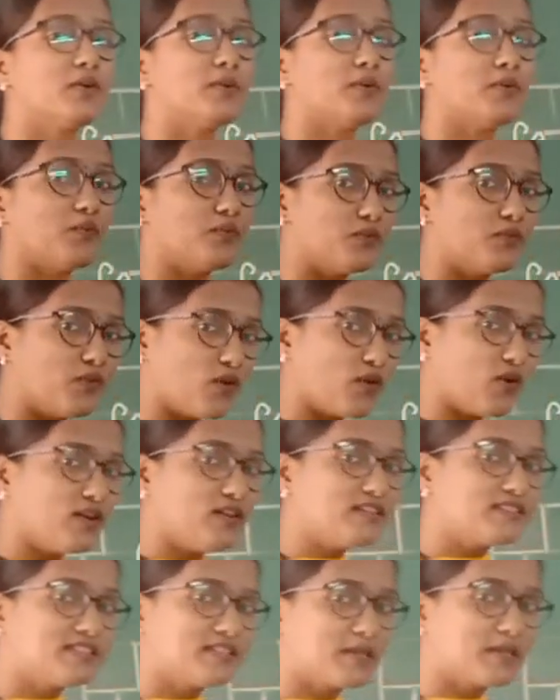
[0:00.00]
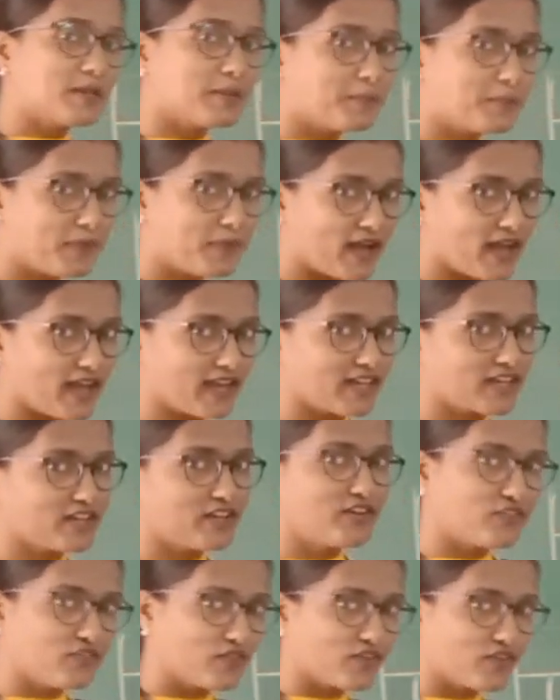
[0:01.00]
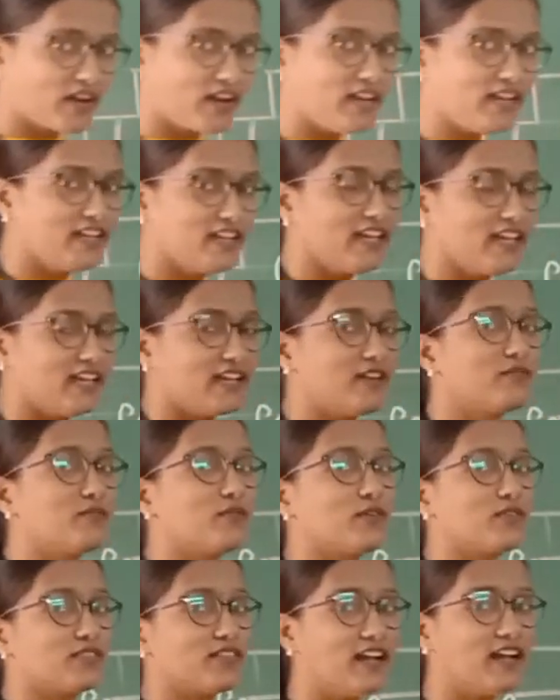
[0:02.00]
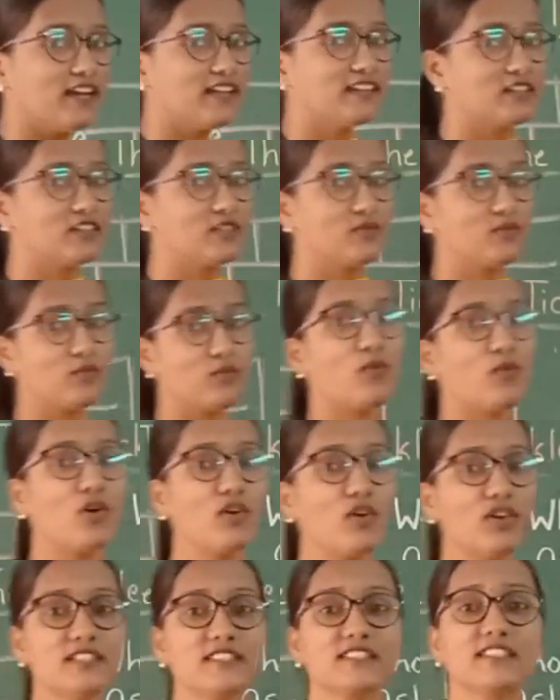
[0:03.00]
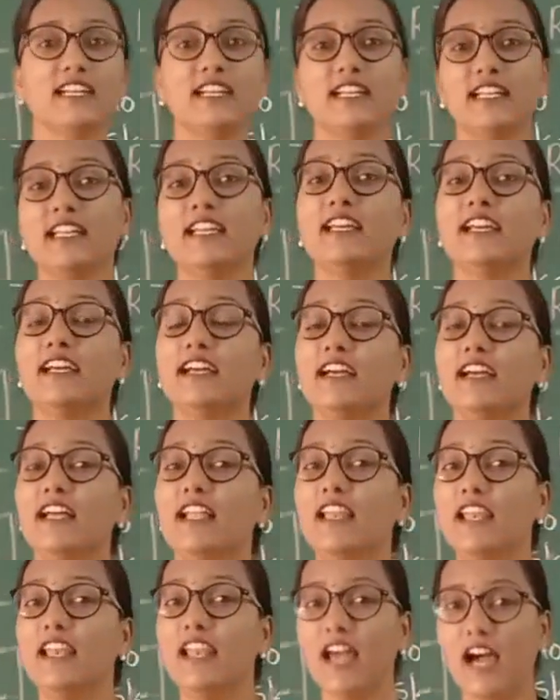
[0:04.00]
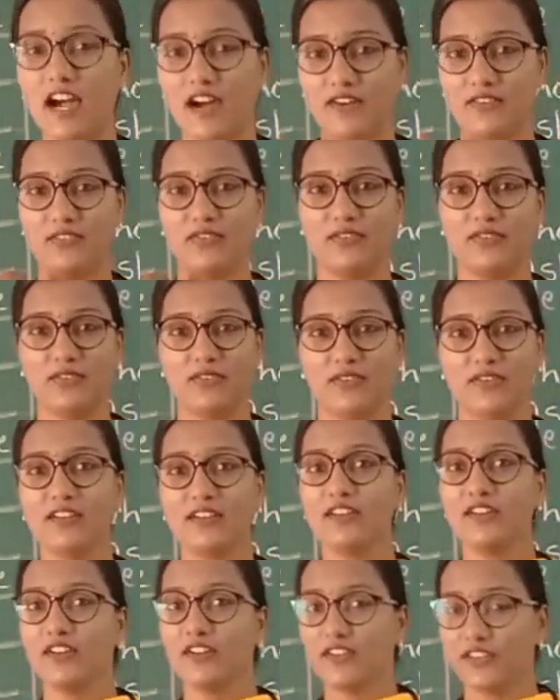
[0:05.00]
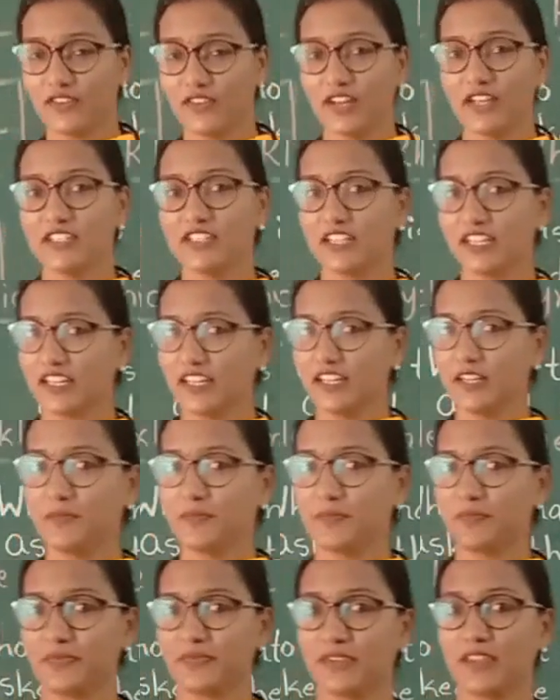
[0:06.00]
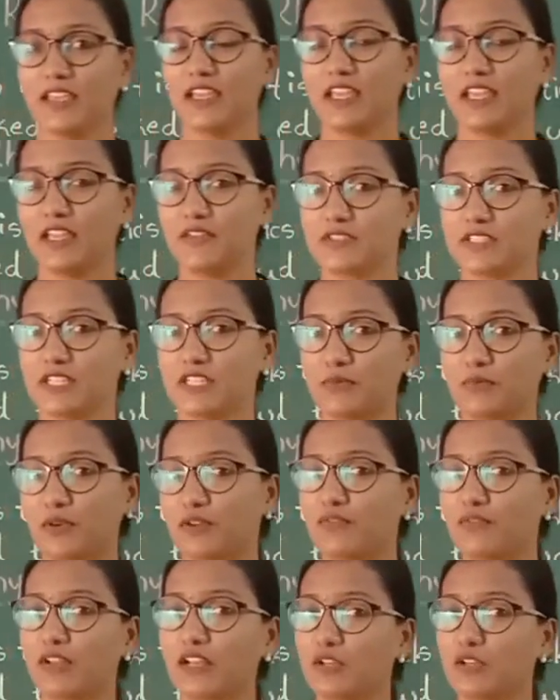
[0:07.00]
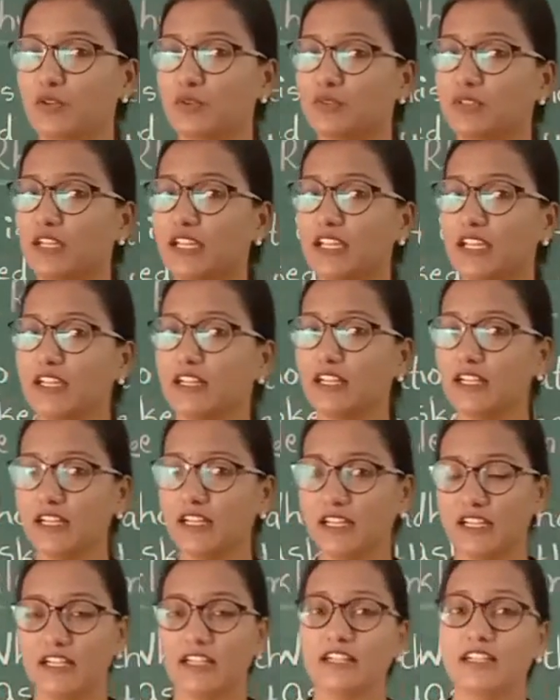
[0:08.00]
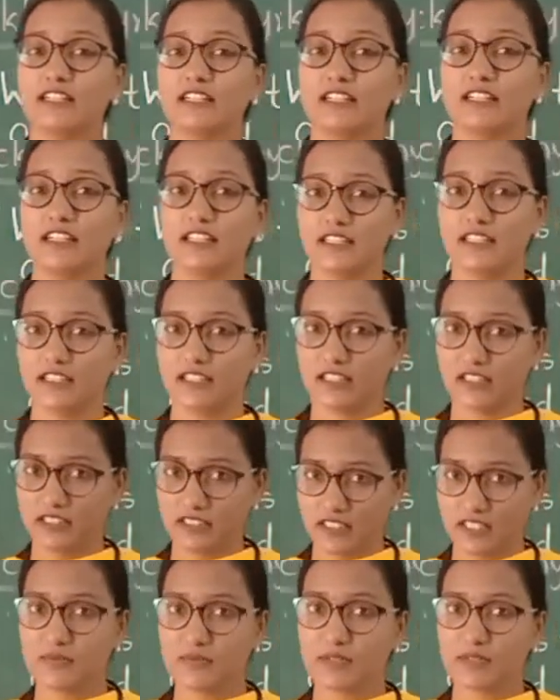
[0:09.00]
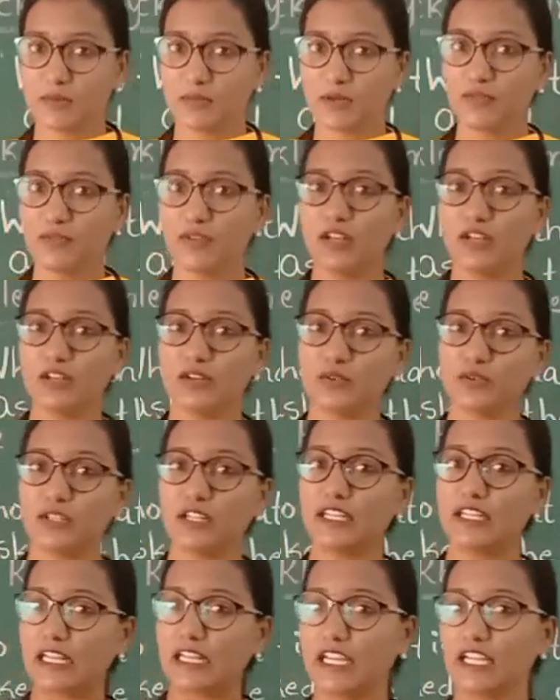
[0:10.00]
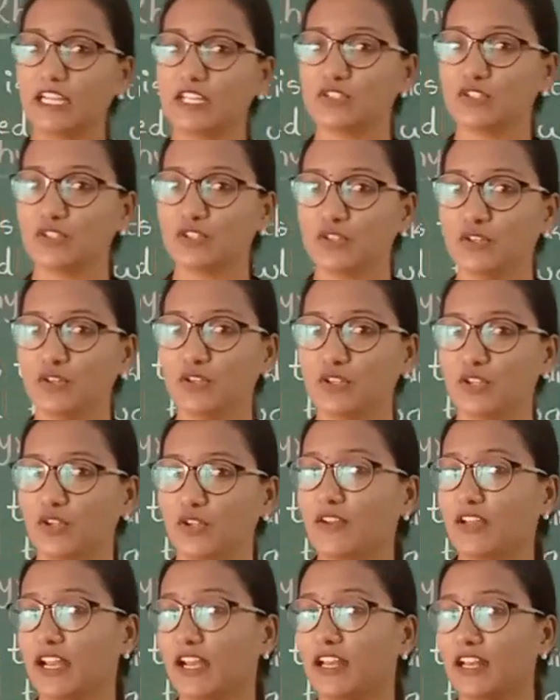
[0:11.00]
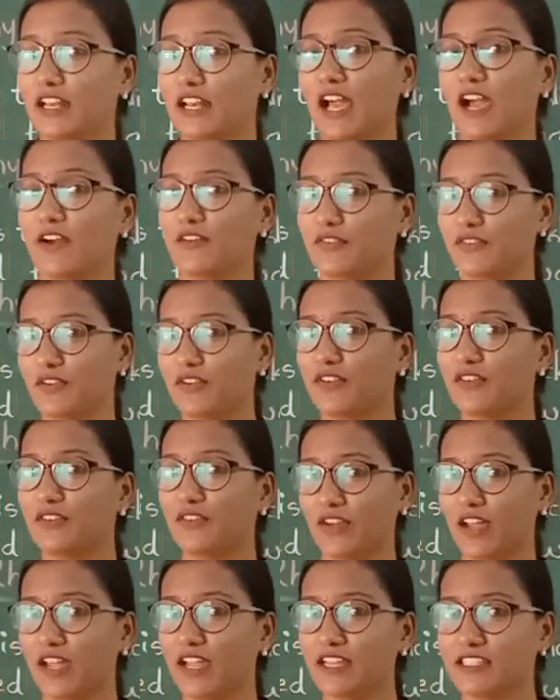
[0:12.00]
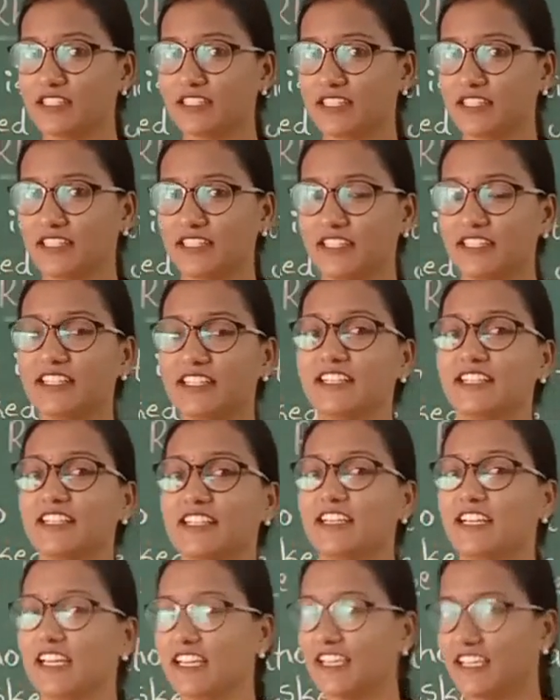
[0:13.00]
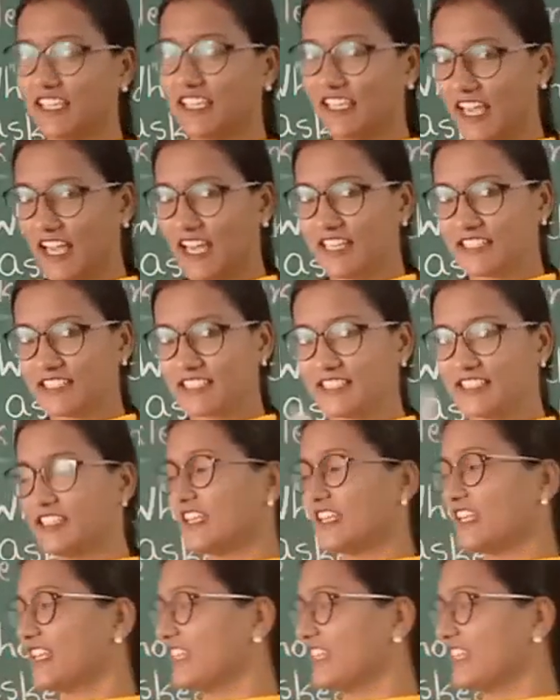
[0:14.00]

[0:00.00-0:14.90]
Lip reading: wall's back. Right? For that, the wall is getting laugh. Right, children? If someone will do the giggle, if someone will do the tickling to you, you will get laugh. Right? Yes. The